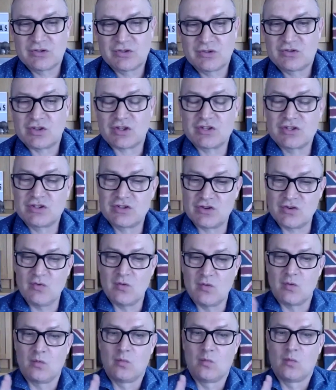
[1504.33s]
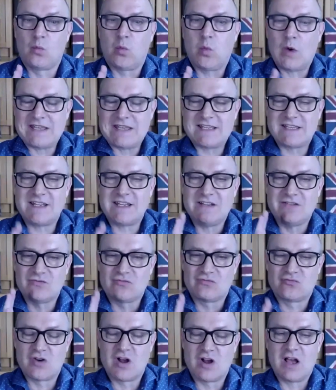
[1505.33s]
Just do witty,
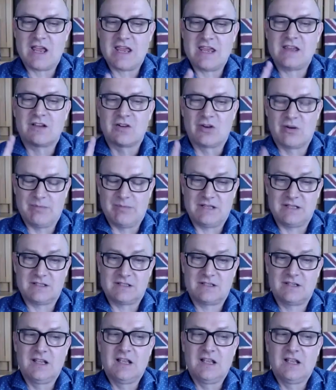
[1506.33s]
wry comments.